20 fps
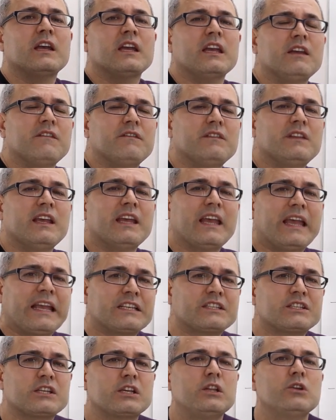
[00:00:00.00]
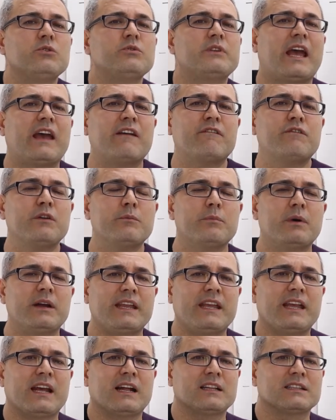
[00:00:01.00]
if they exclude
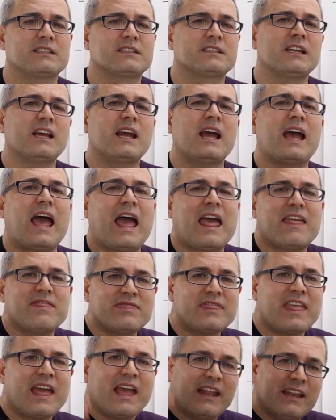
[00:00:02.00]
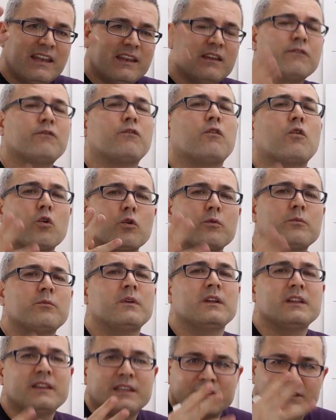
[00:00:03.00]
everybody else and then
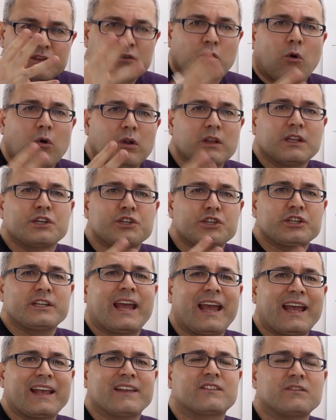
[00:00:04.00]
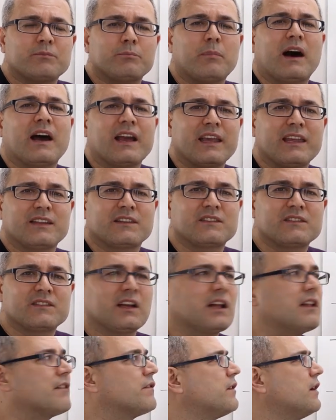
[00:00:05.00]
form this coalition S by
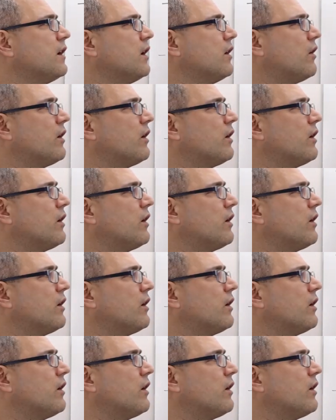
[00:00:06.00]
itself.